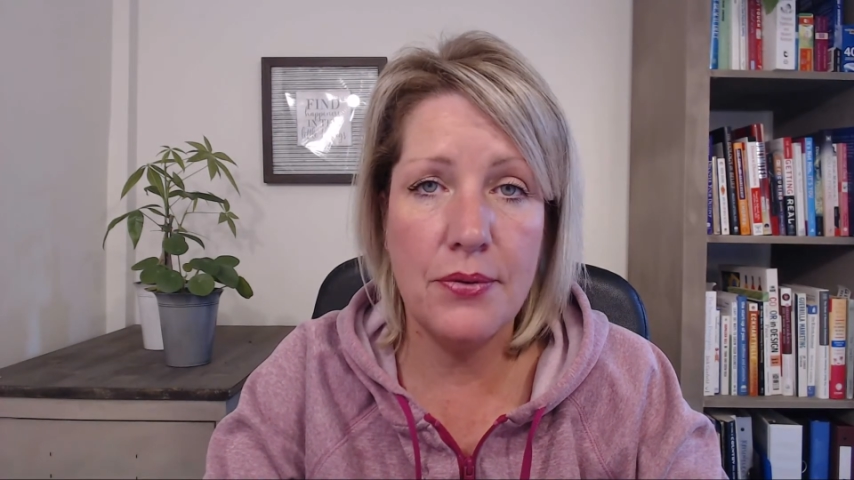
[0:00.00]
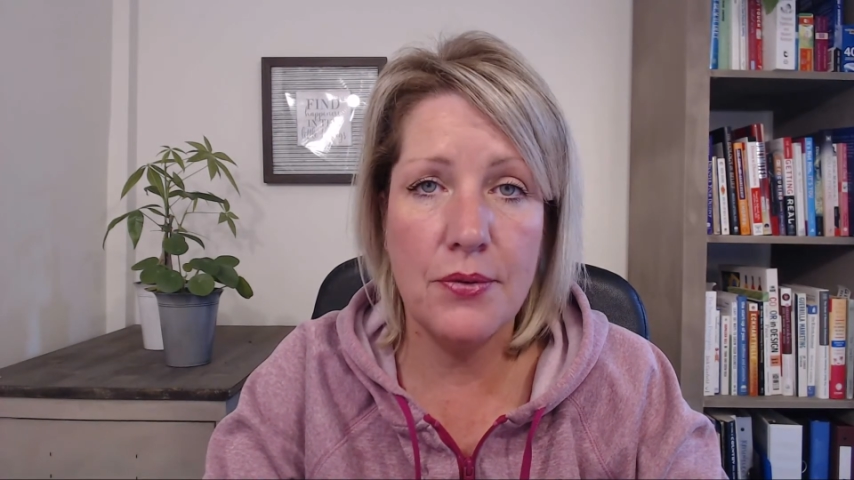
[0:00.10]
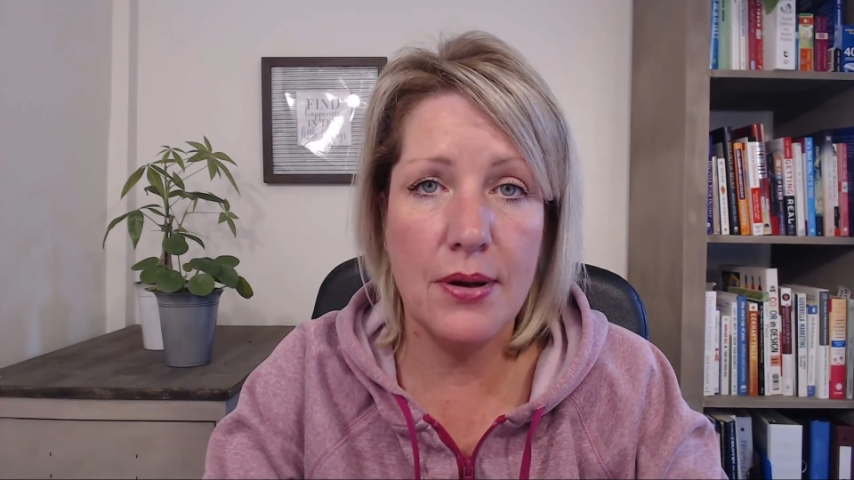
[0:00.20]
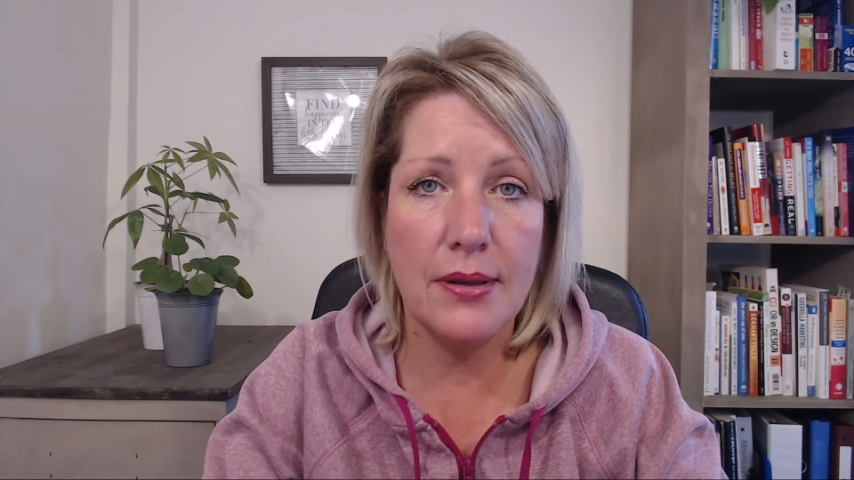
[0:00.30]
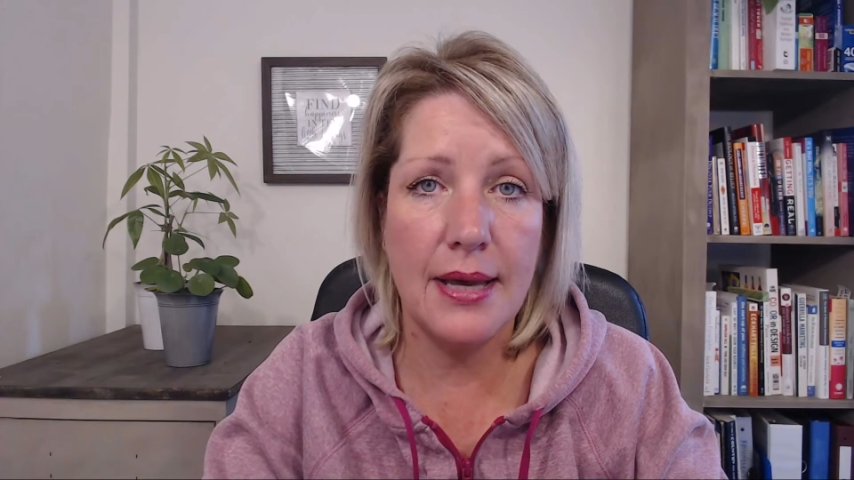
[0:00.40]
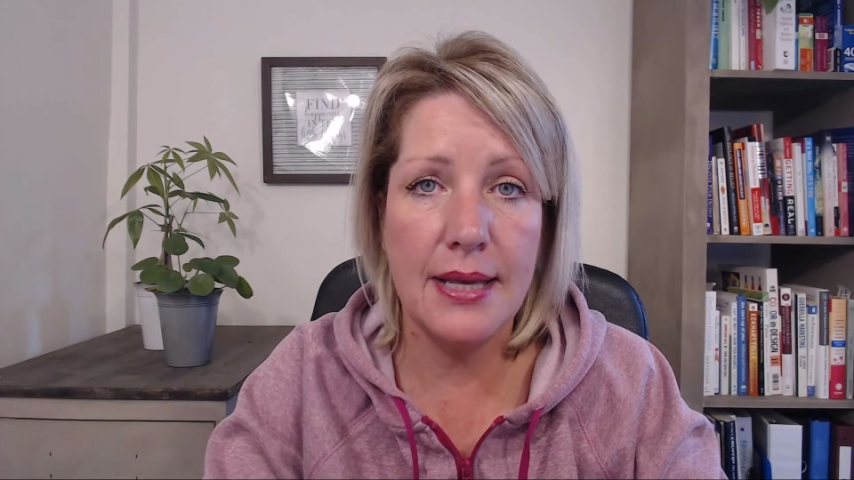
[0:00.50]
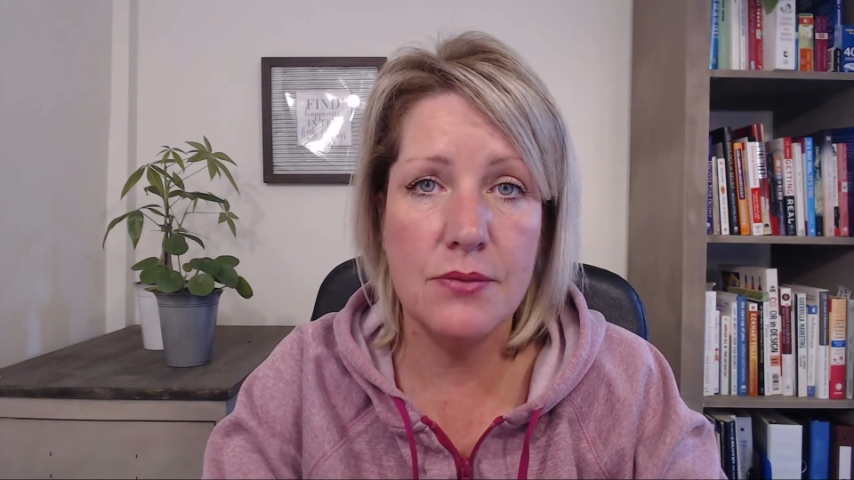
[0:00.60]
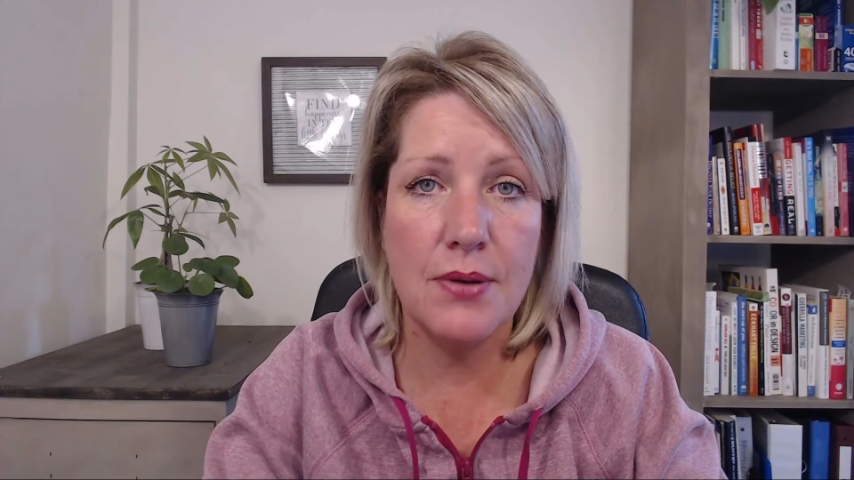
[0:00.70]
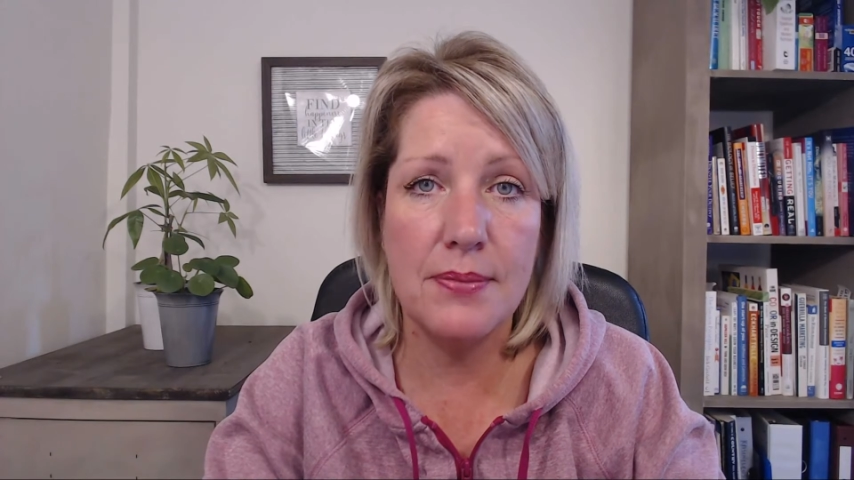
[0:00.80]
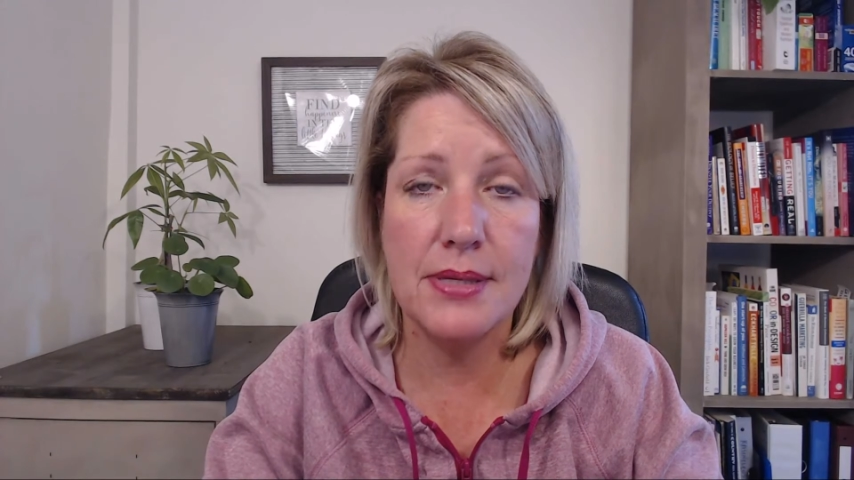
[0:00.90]
through our
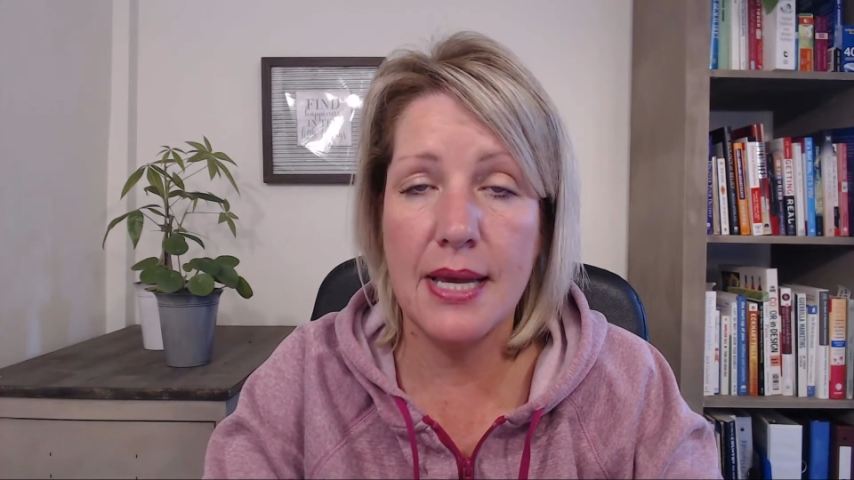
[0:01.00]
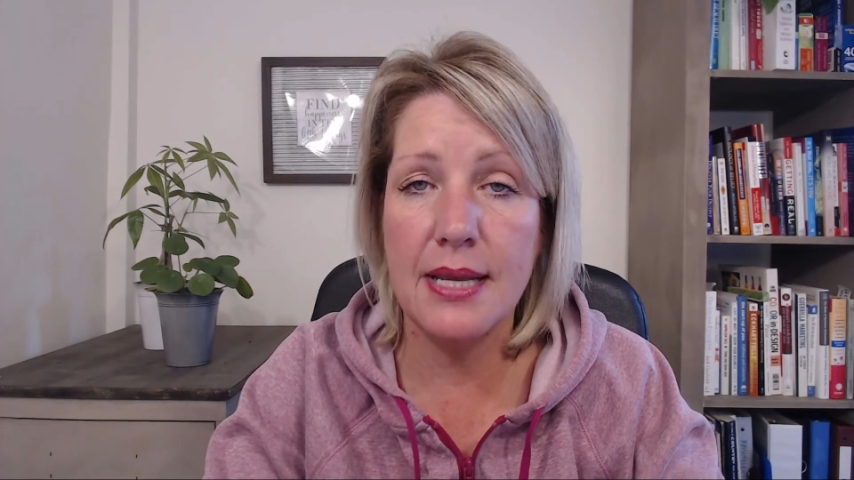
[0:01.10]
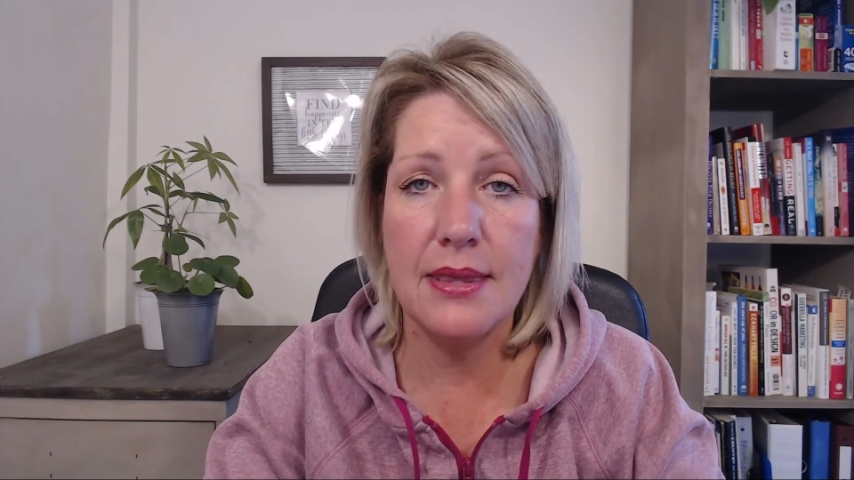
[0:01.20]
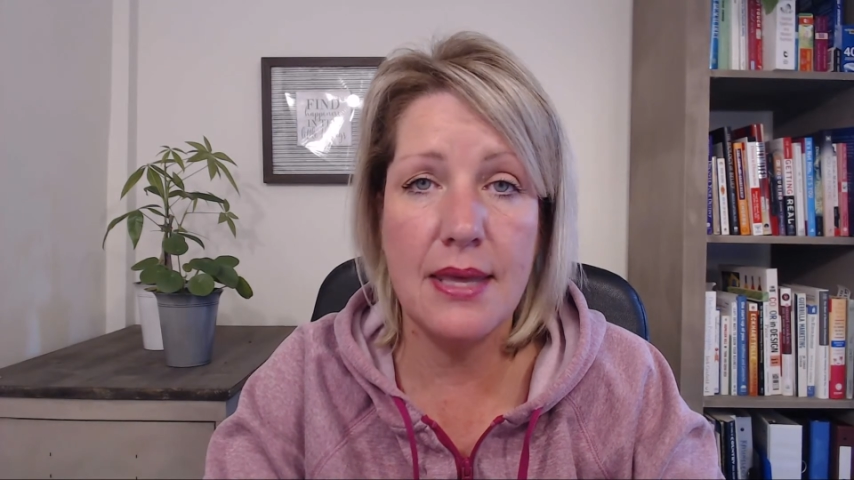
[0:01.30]
client's website,